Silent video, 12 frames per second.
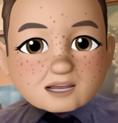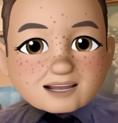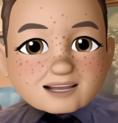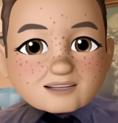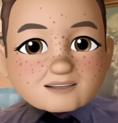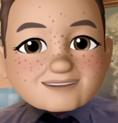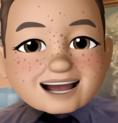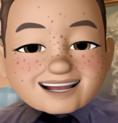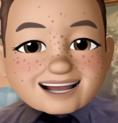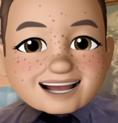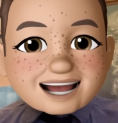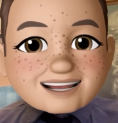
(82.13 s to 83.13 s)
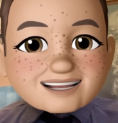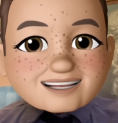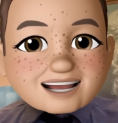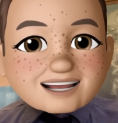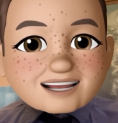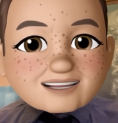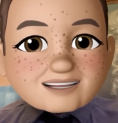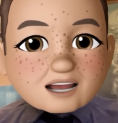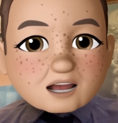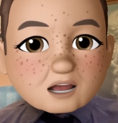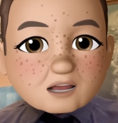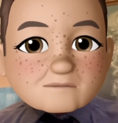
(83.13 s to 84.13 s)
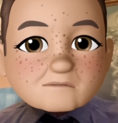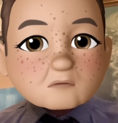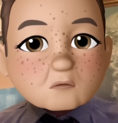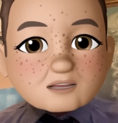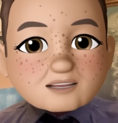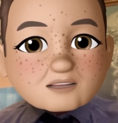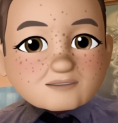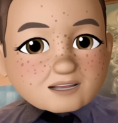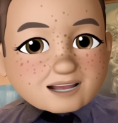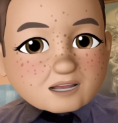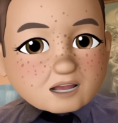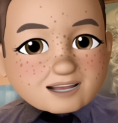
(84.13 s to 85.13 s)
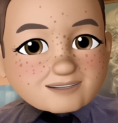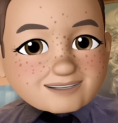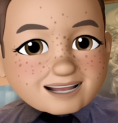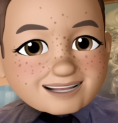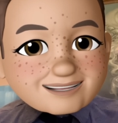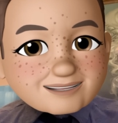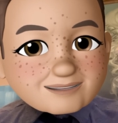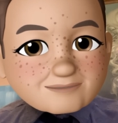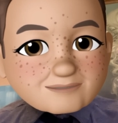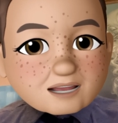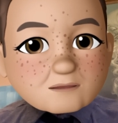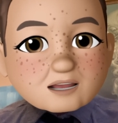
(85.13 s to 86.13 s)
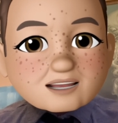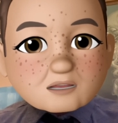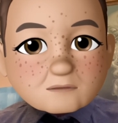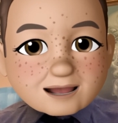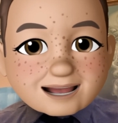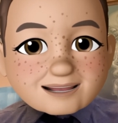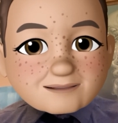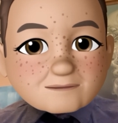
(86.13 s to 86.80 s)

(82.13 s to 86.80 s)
The fact that he had his kids in the car wasn't a very nice thing, I must admit.